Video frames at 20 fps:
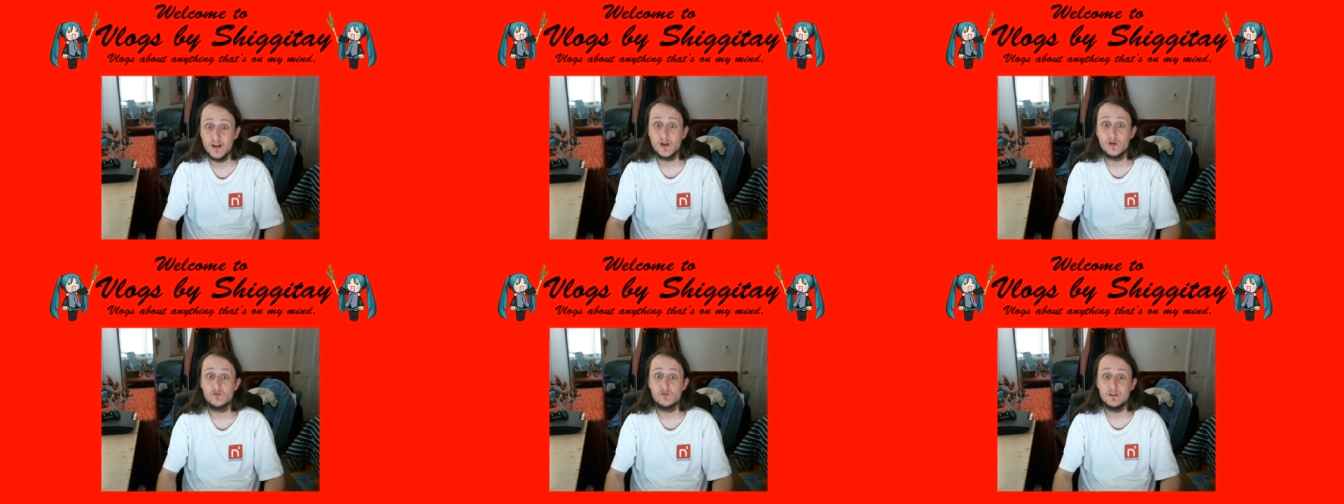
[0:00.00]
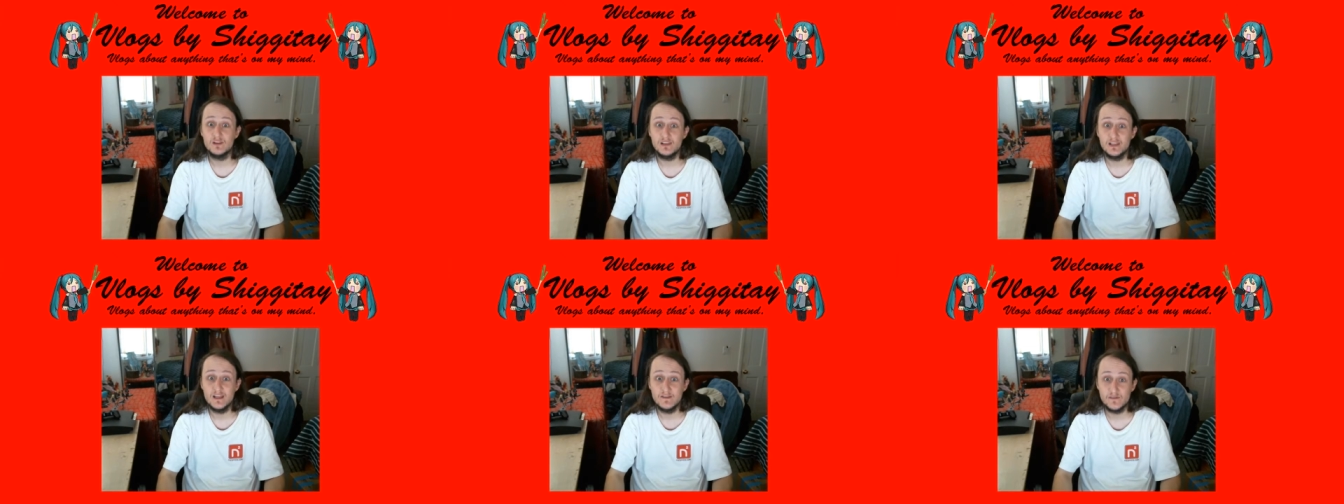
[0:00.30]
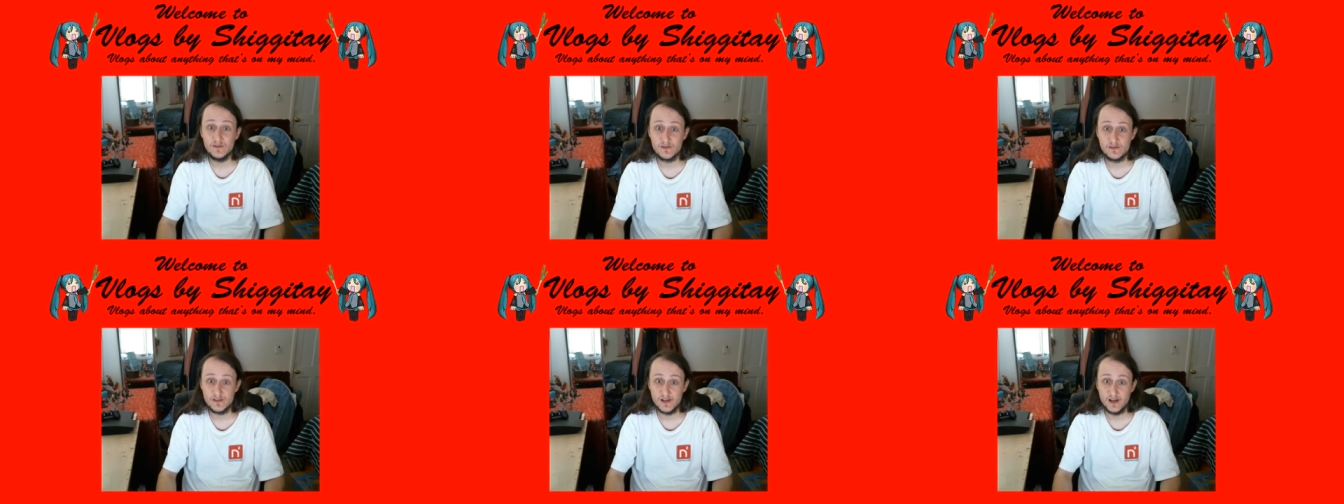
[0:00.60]
relieve
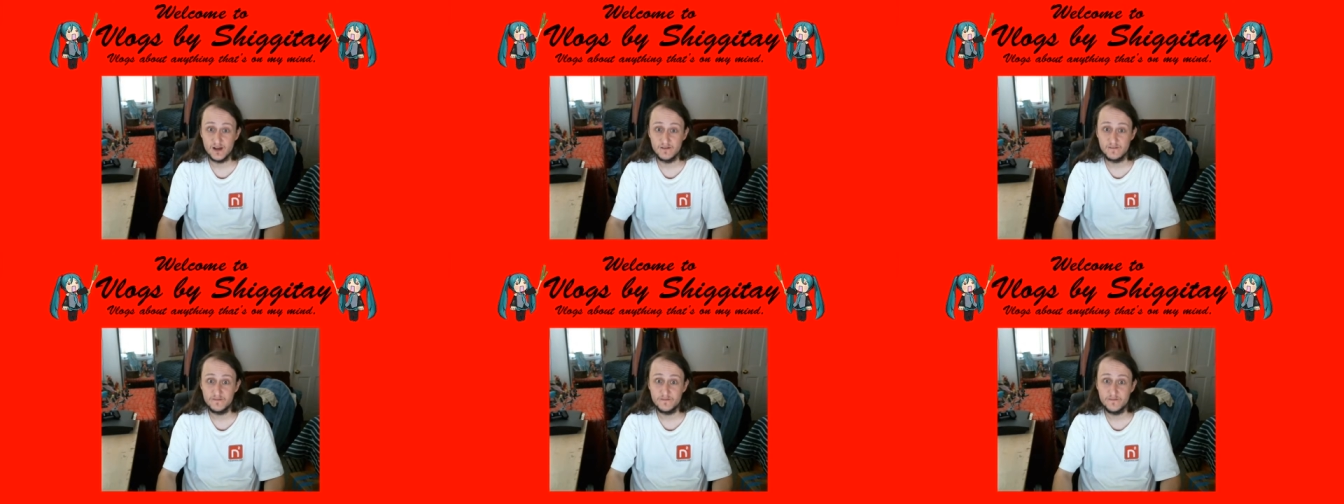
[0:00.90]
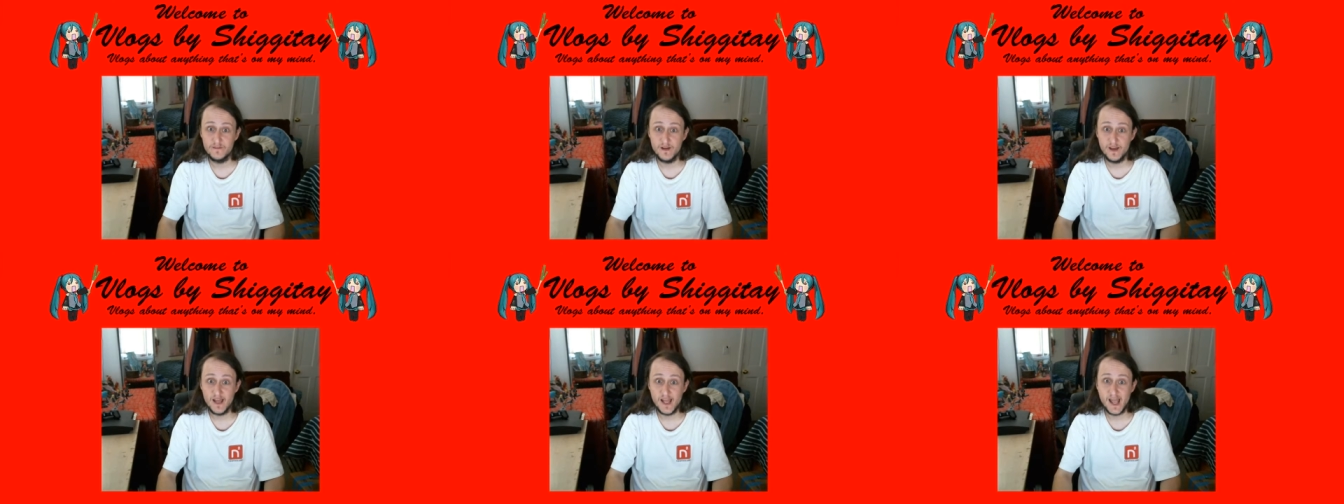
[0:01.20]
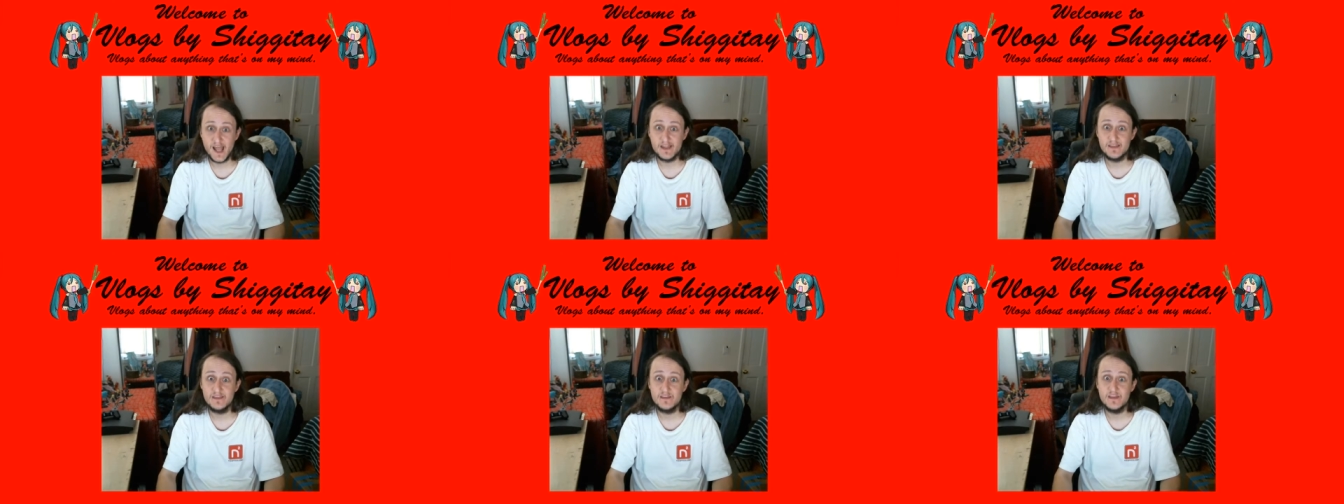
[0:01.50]
yourself,
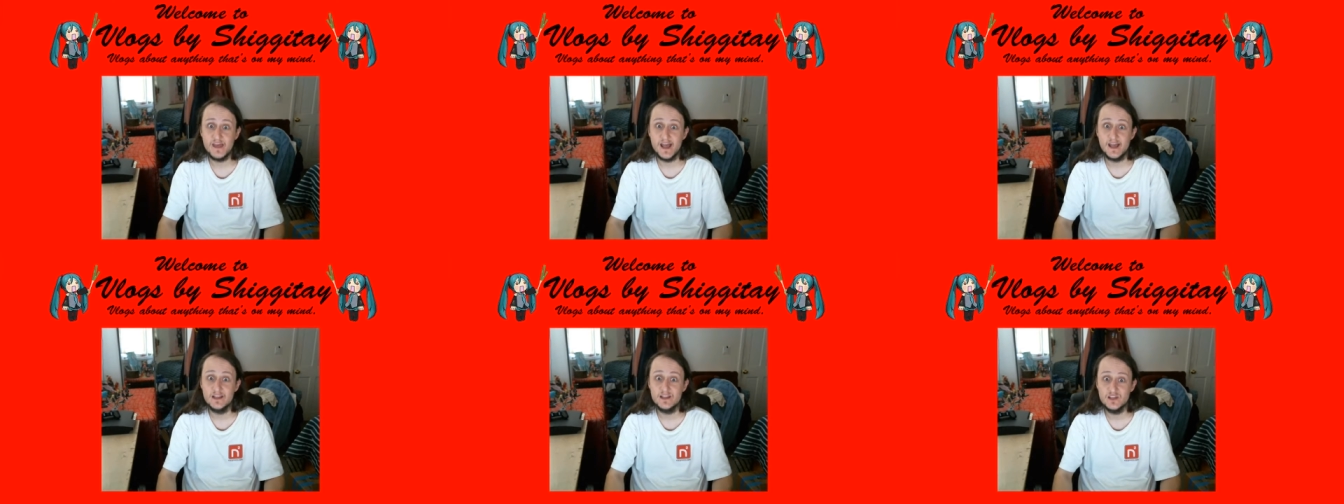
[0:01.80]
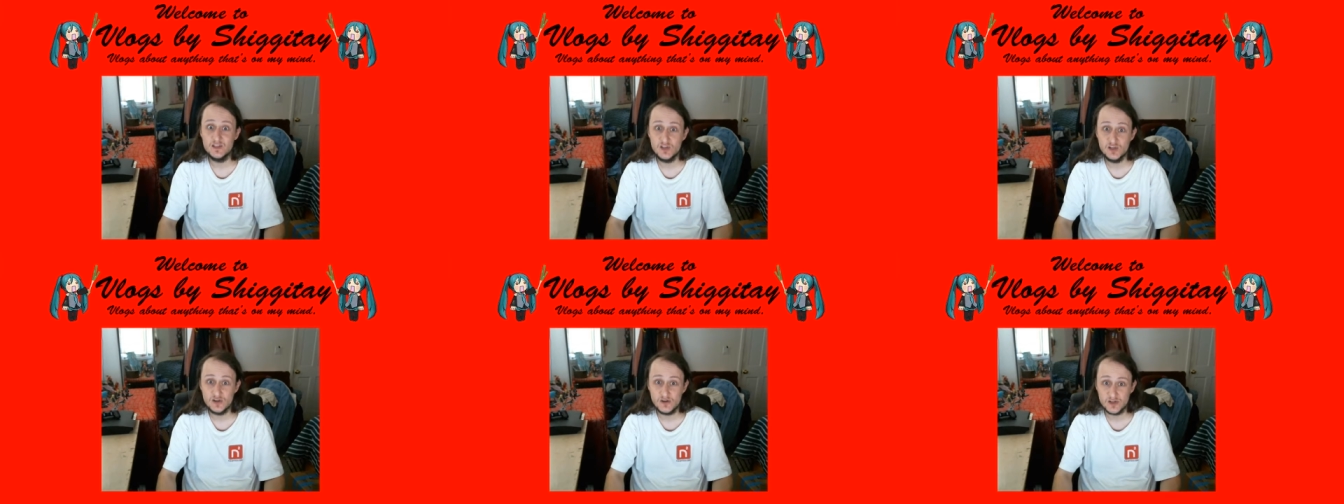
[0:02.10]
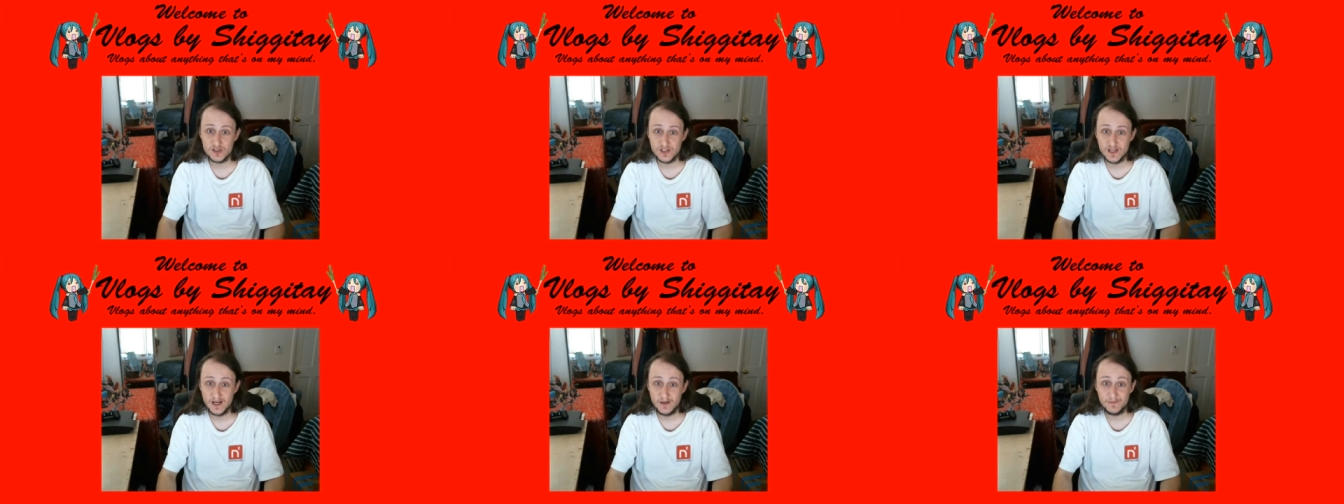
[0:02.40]
and then do your
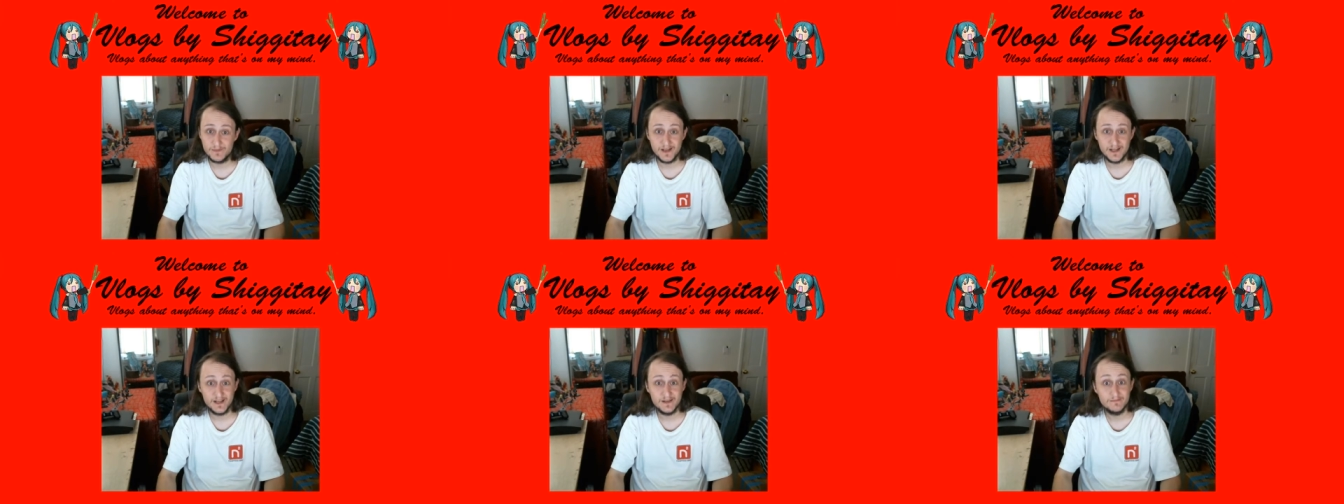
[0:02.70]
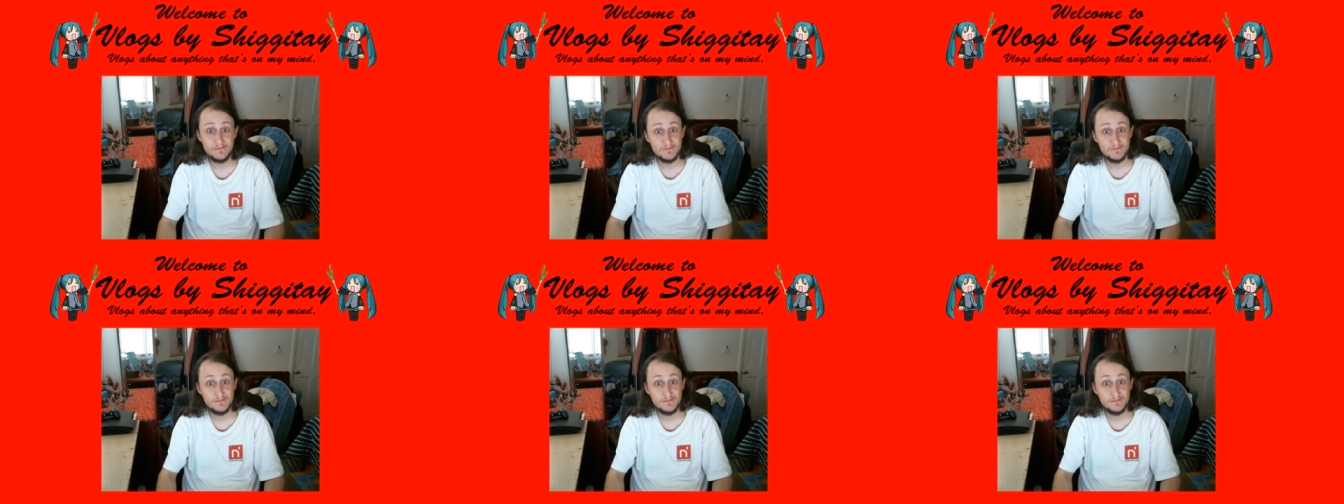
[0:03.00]
shopping?